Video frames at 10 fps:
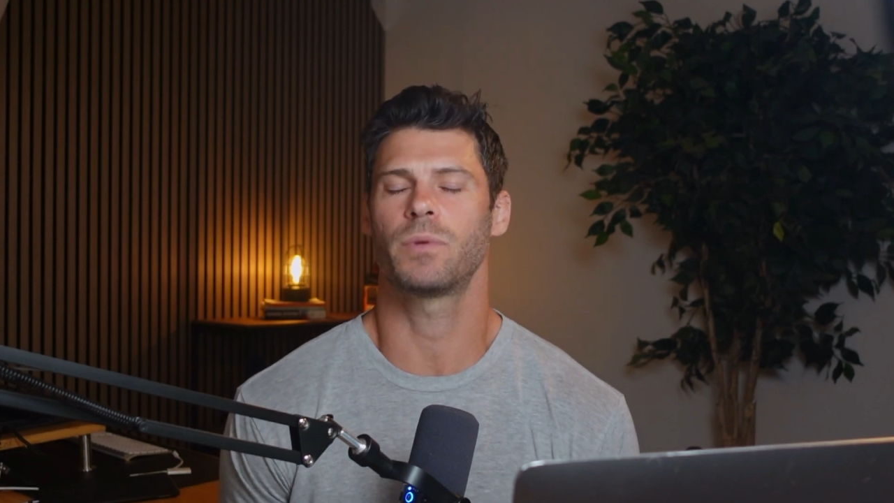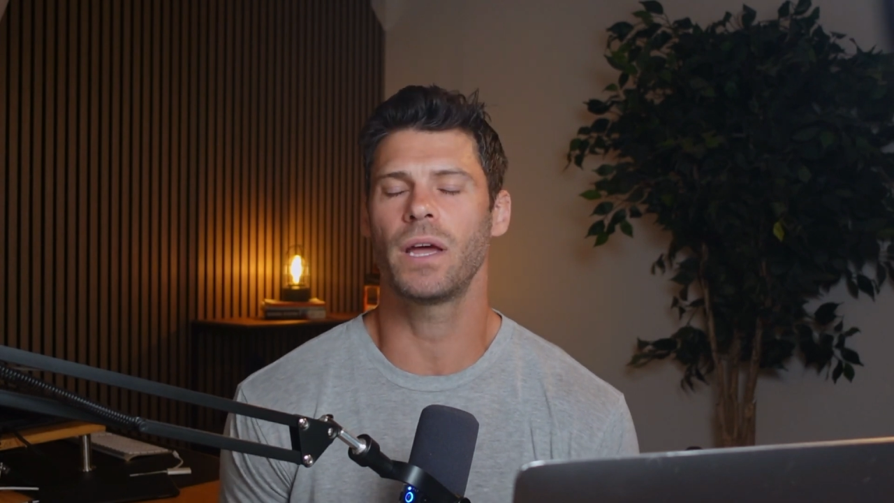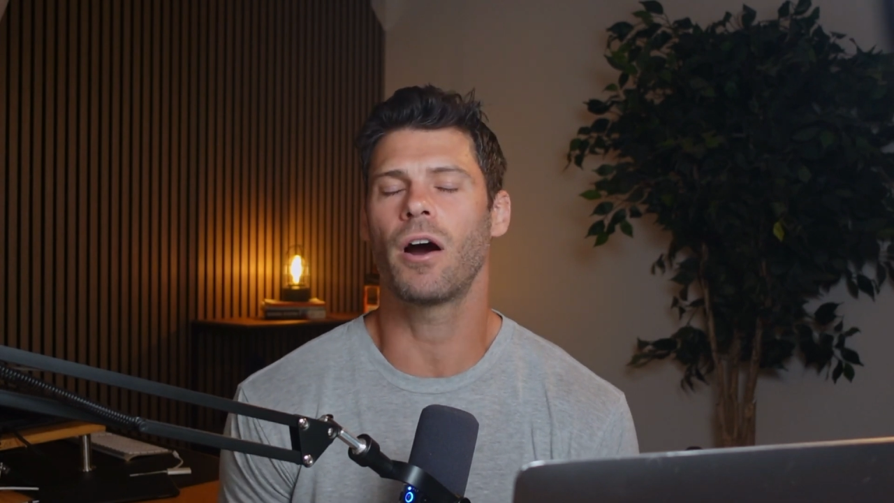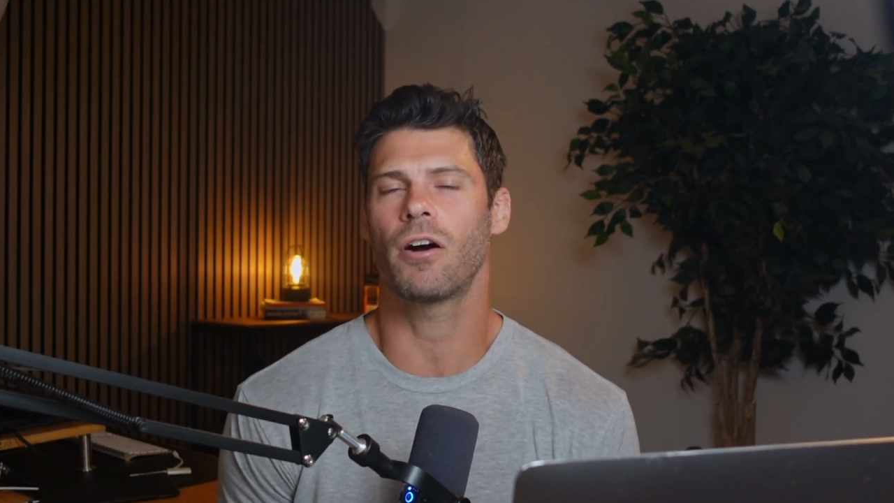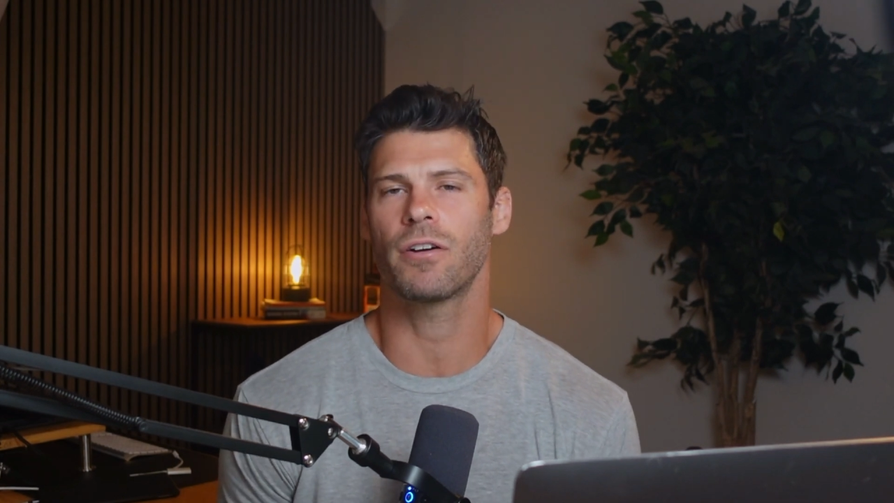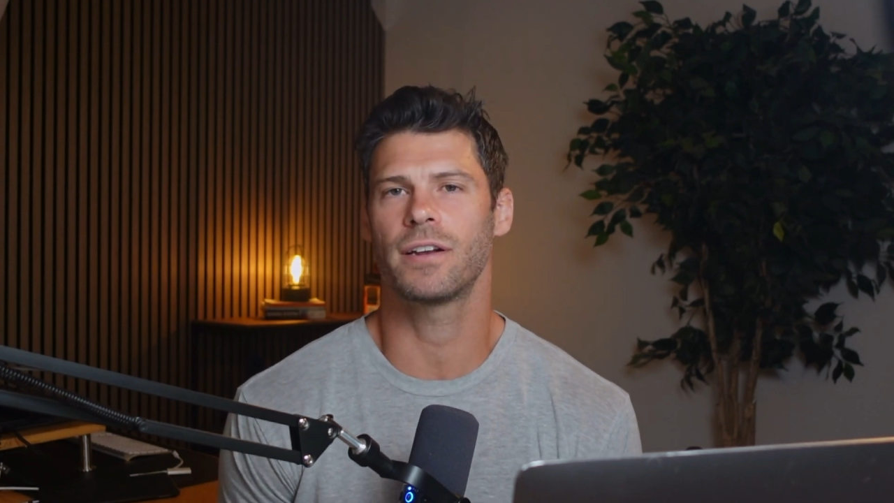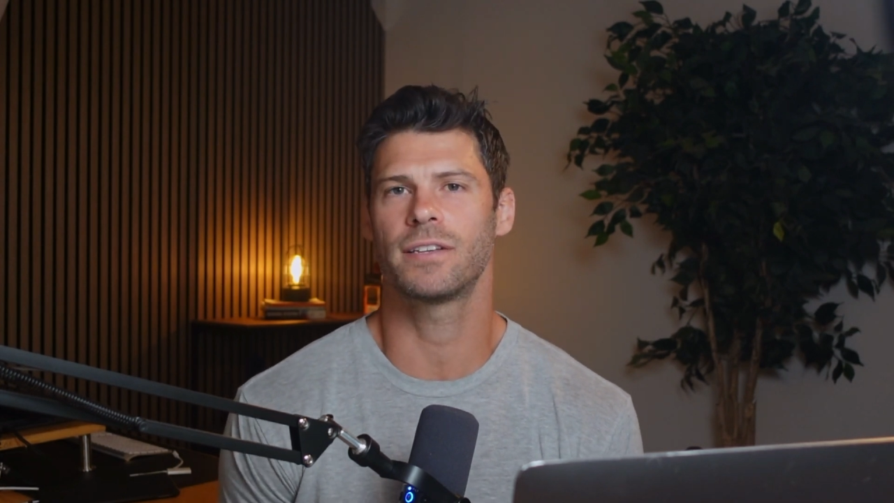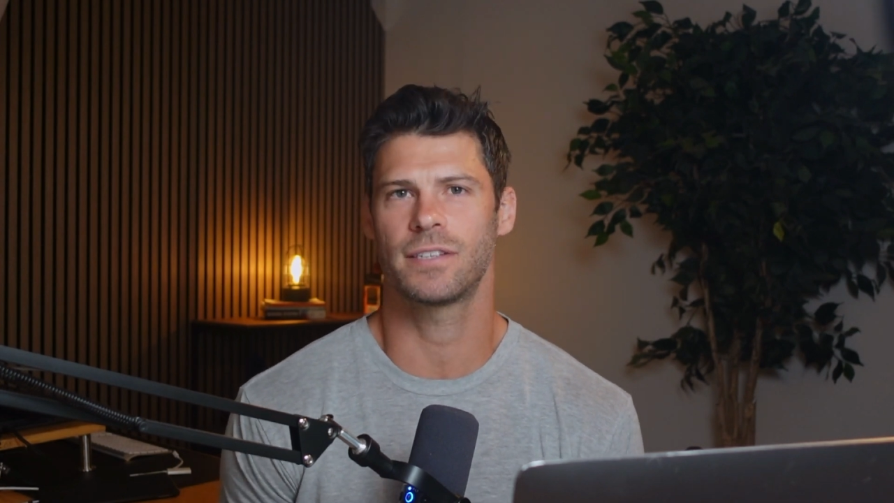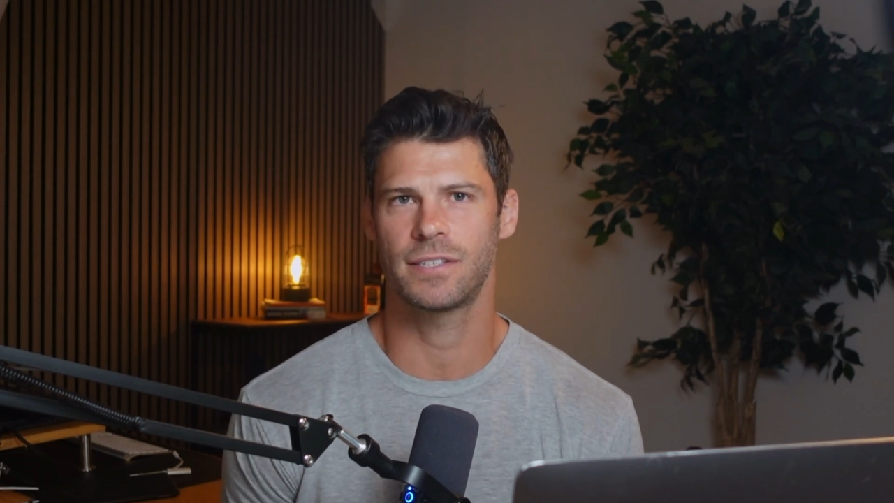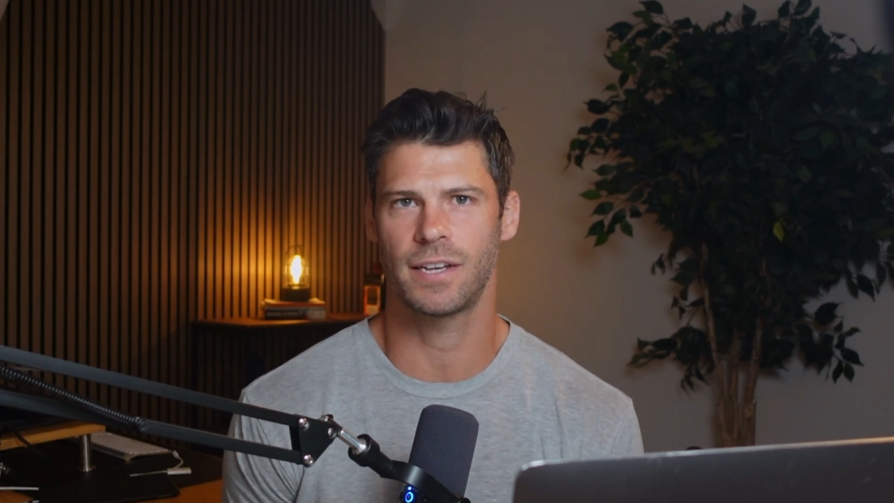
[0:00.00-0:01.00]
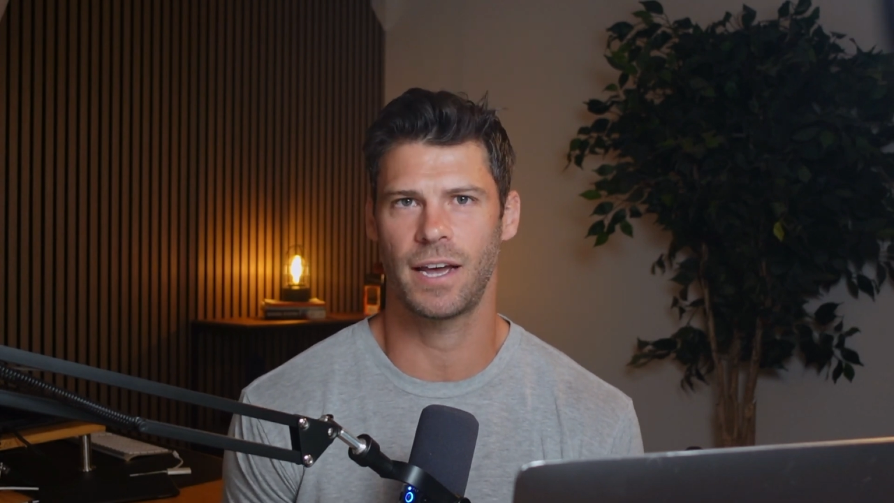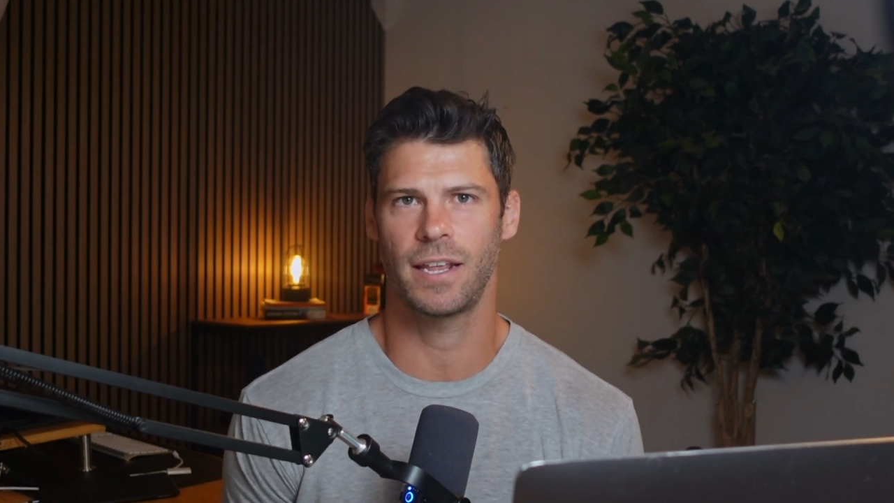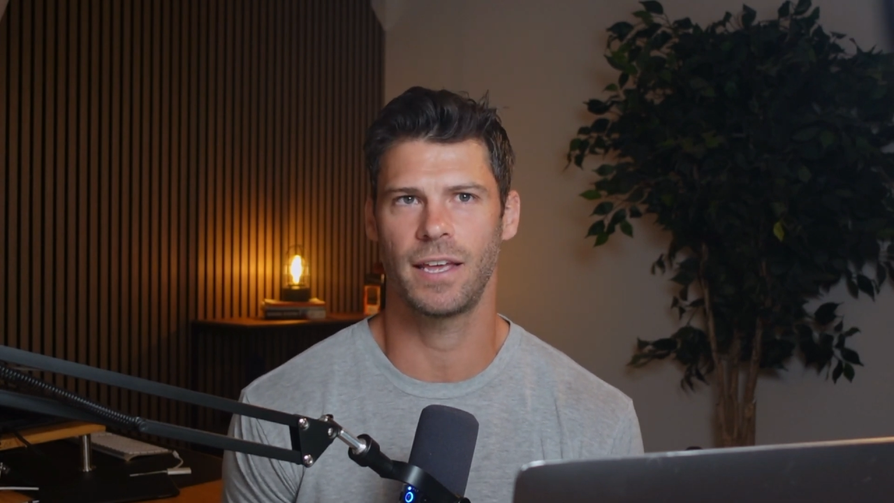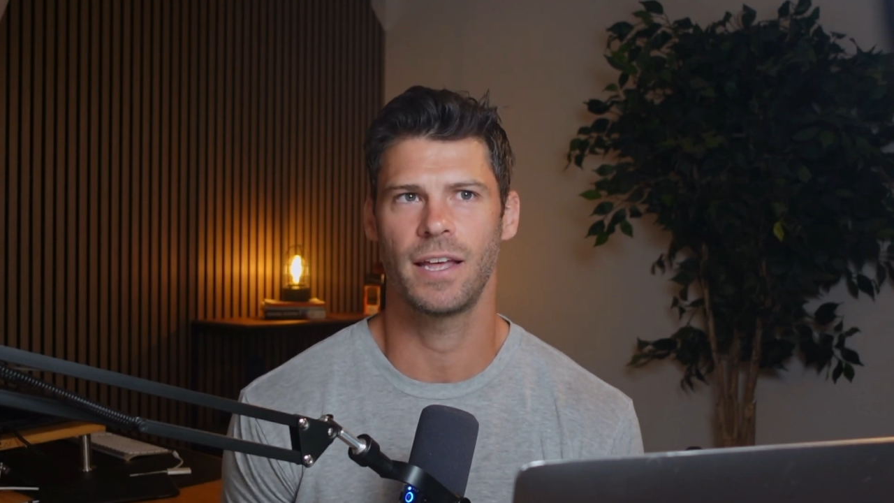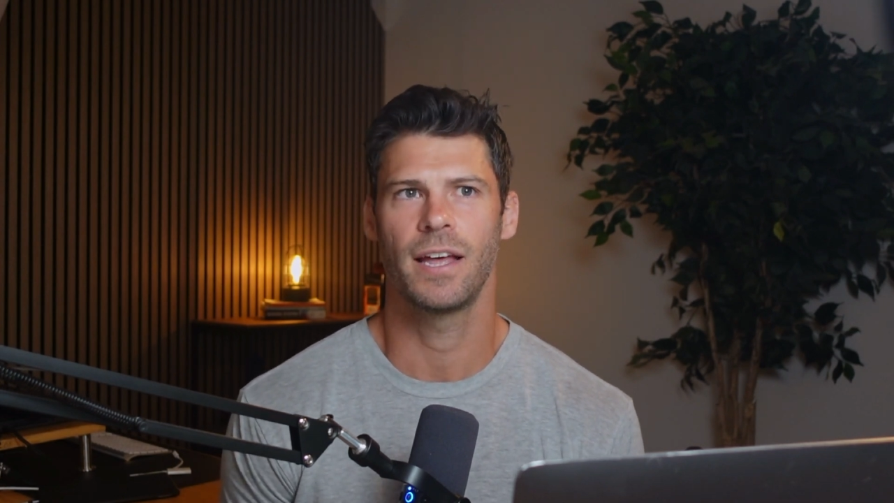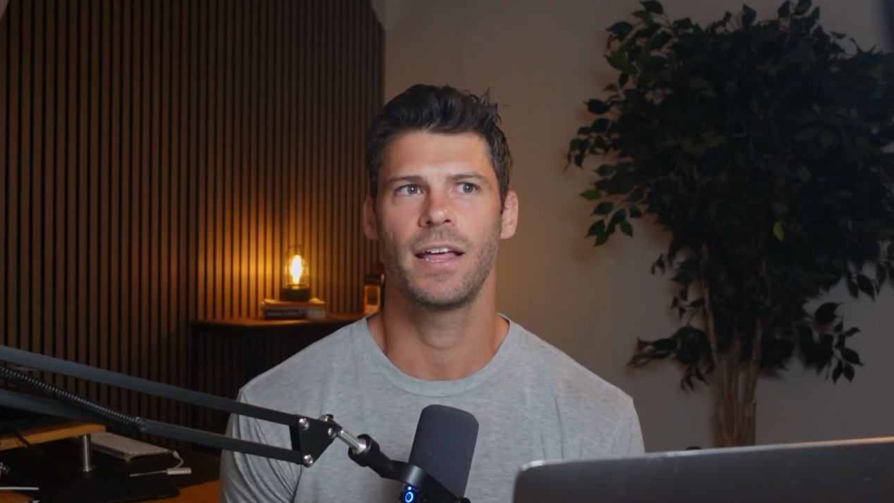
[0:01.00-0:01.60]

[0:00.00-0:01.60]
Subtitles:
we are in a society